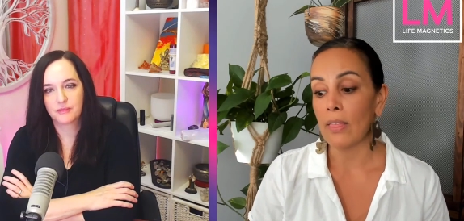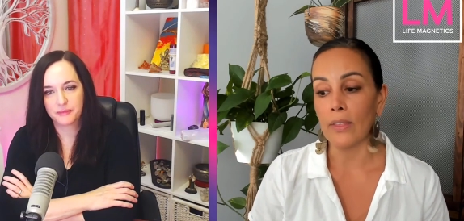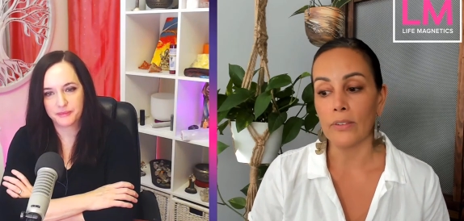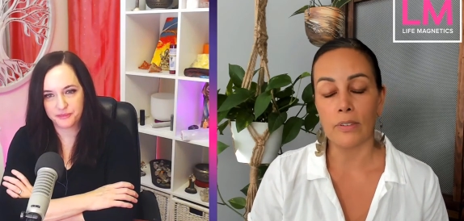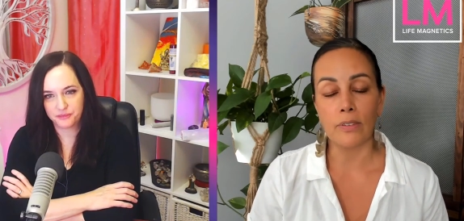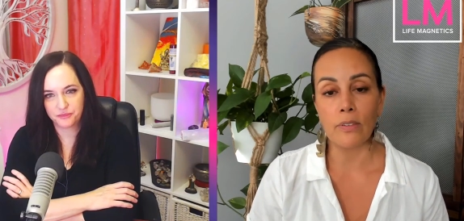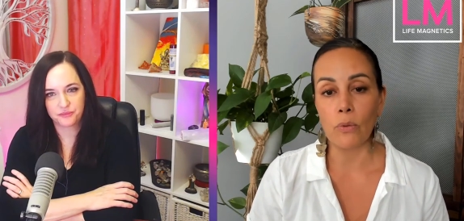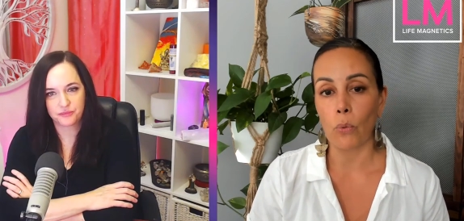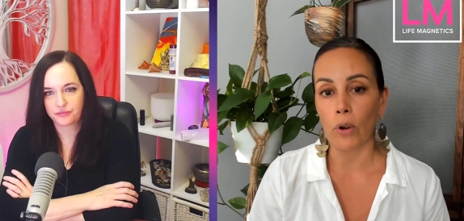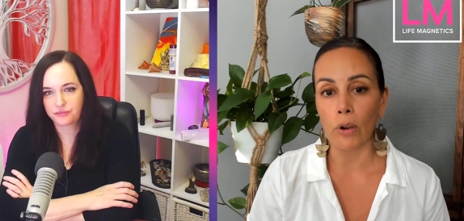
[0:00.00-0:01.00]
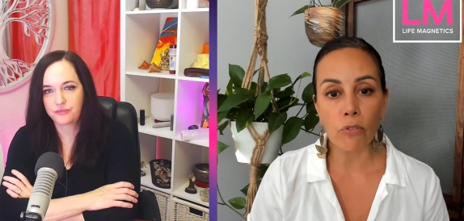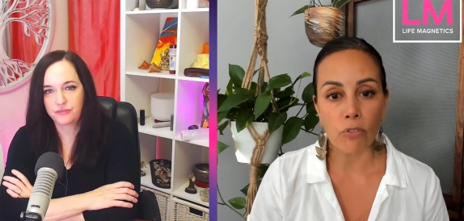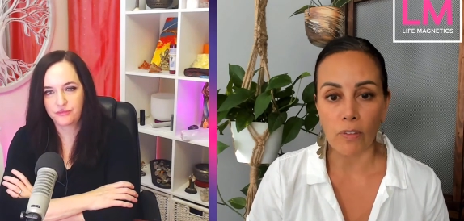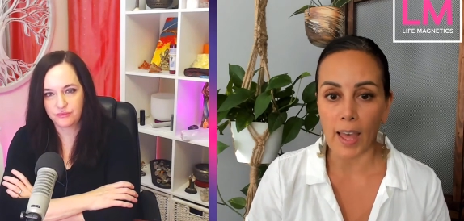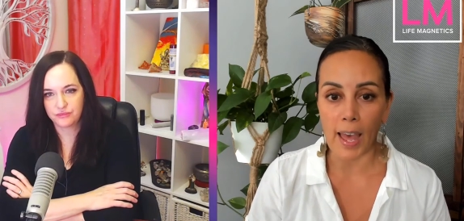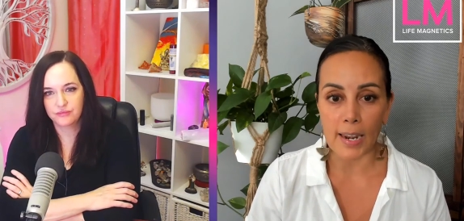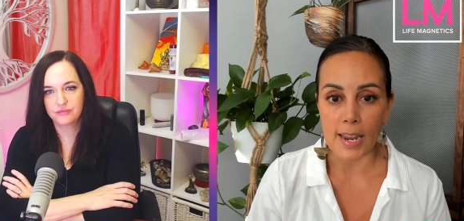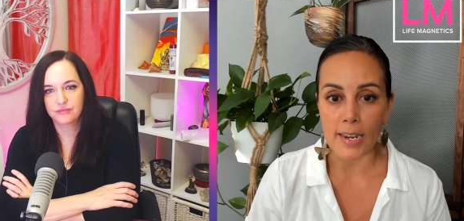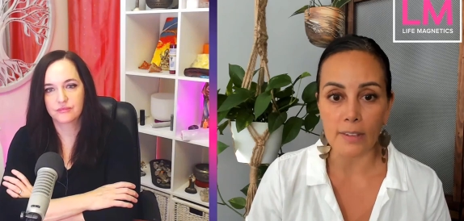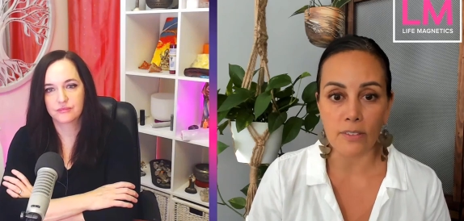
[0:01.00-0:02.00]
Speaker 1: This is the work for that.
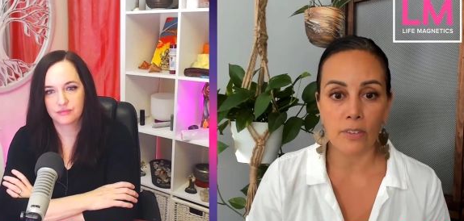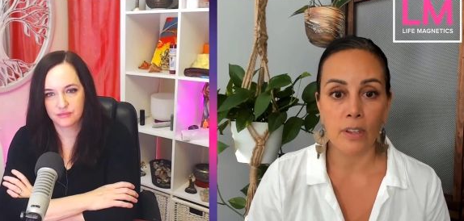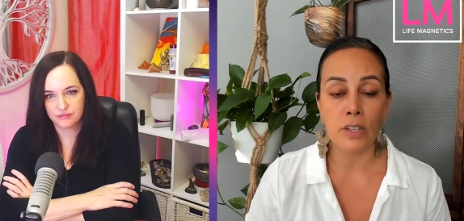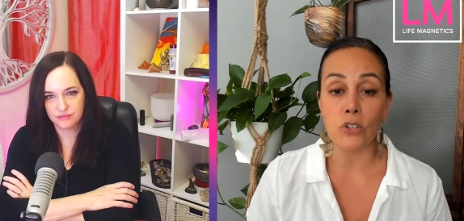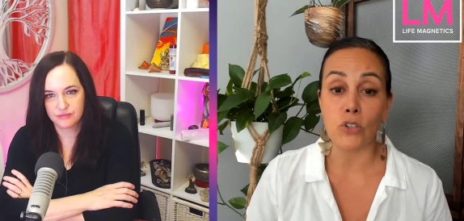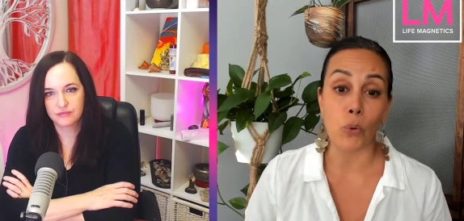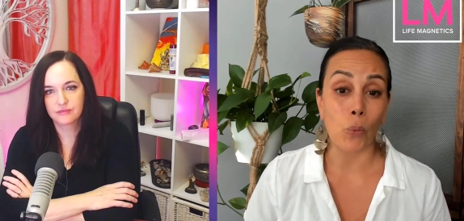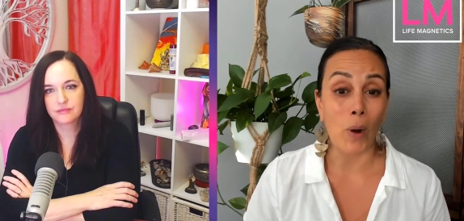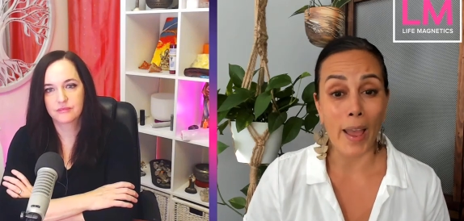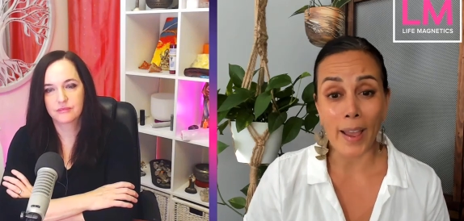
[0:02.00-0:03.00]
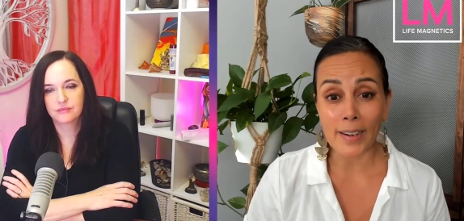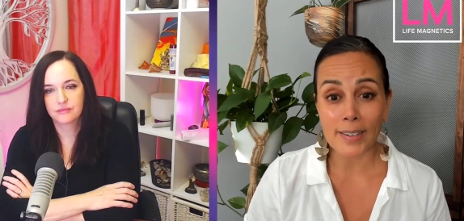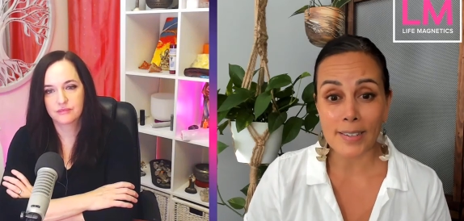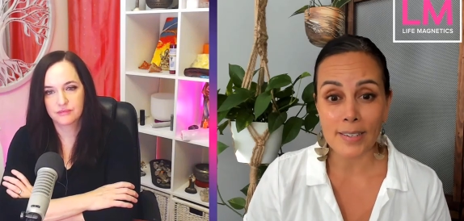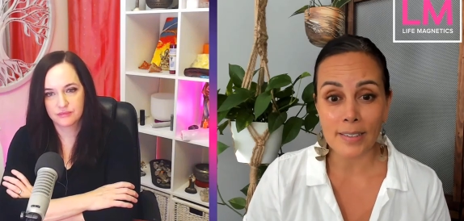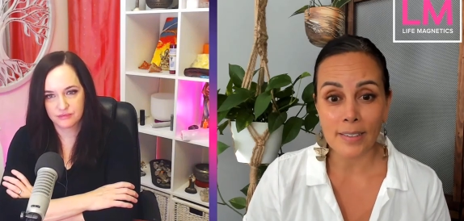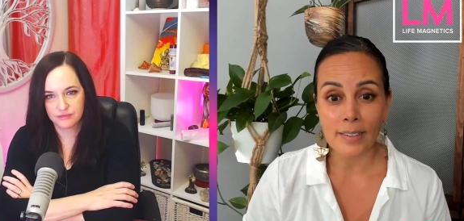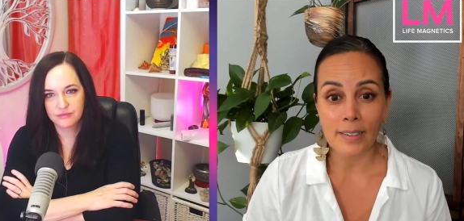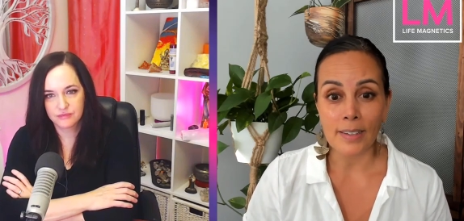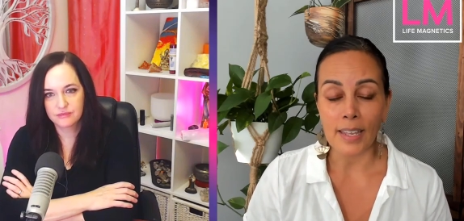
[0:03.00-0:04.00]
And it's direct,
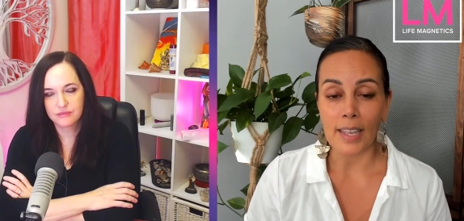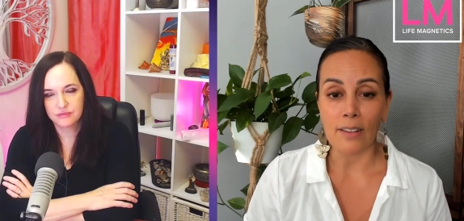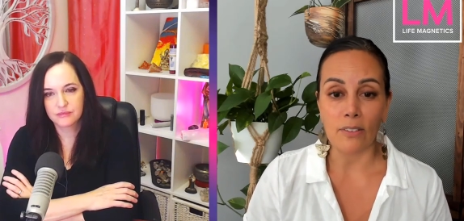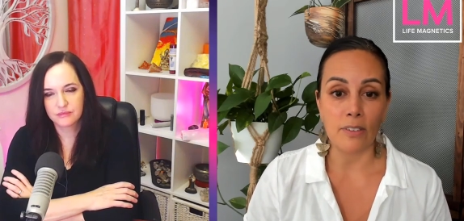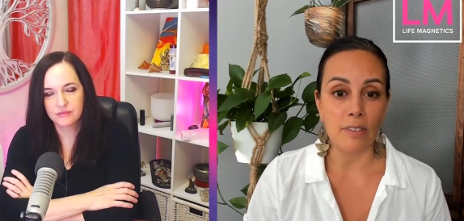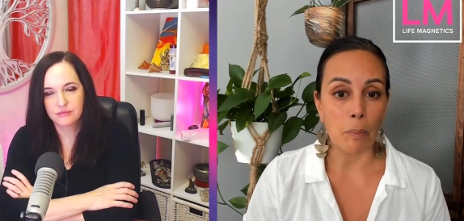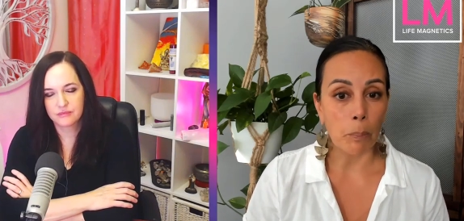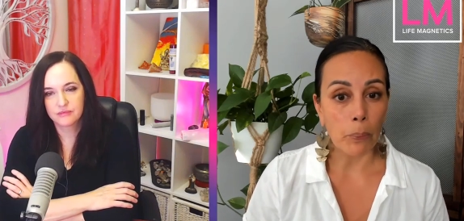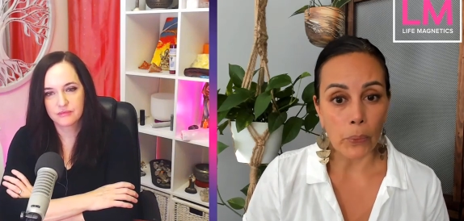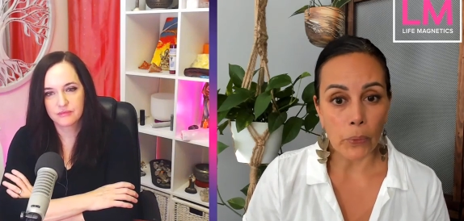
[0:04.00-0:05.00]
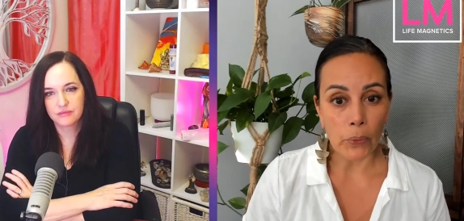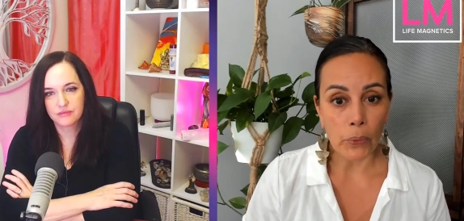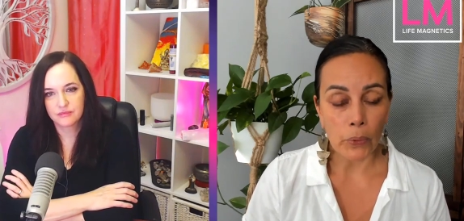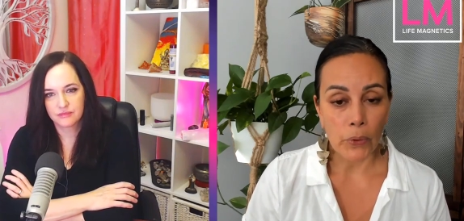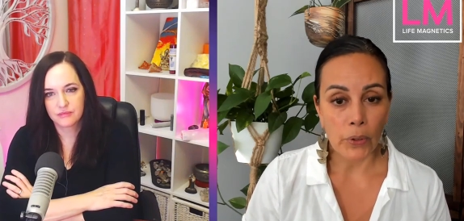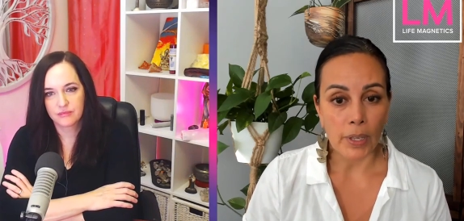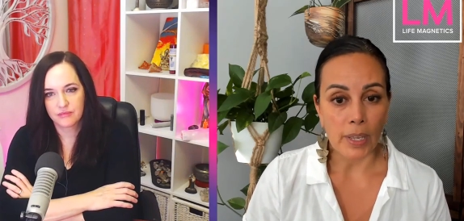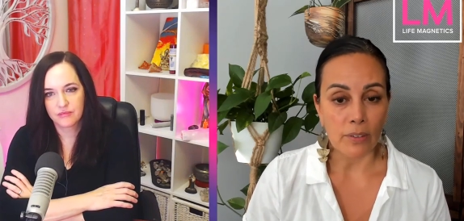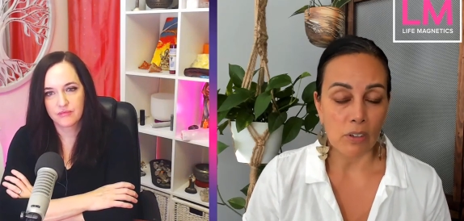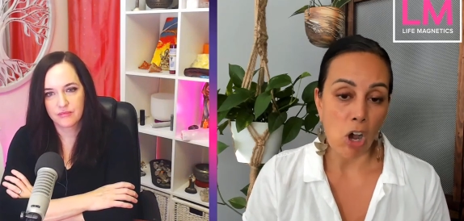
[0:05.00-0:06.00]
it's simple,
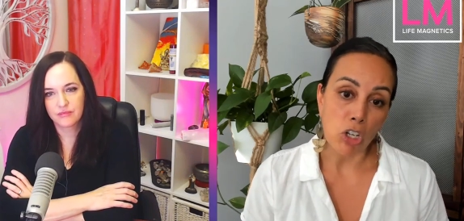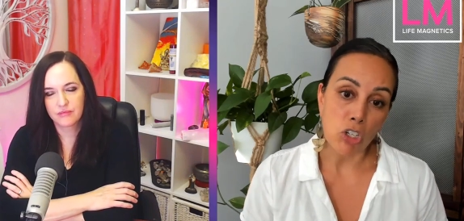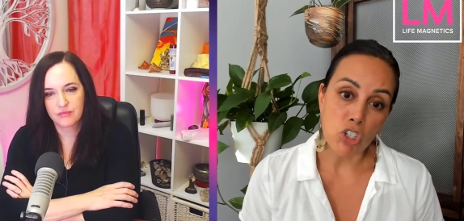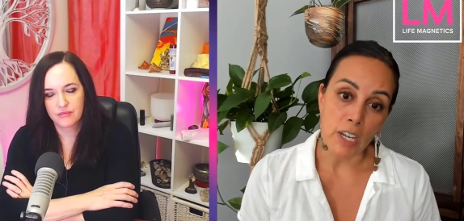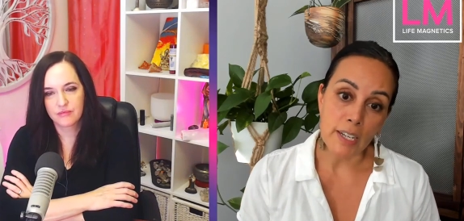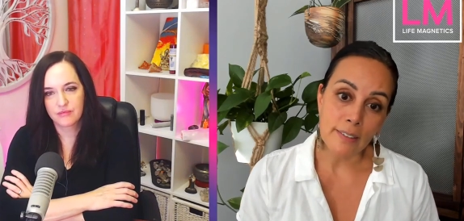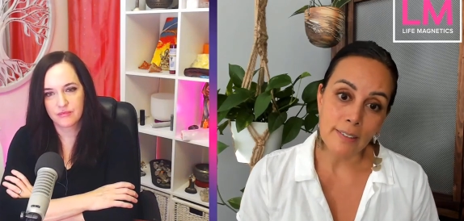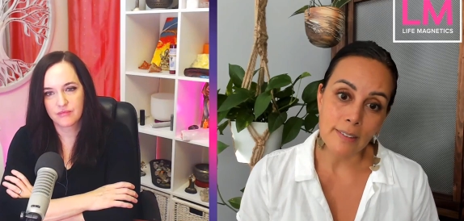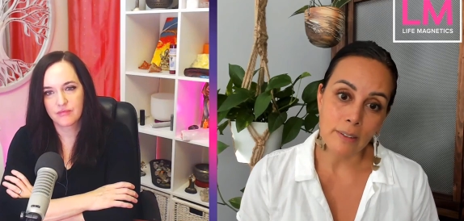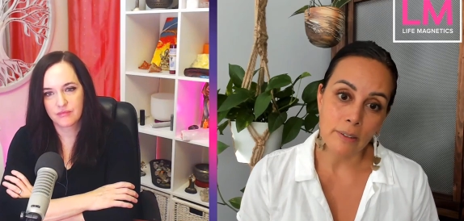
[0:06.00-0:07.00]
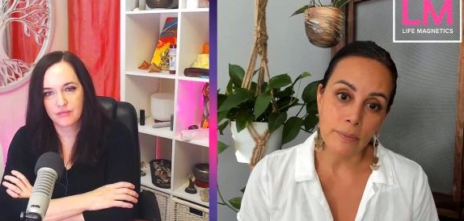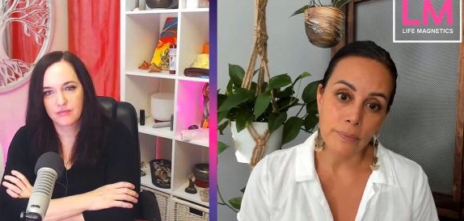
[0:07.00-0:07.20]
it's conscious.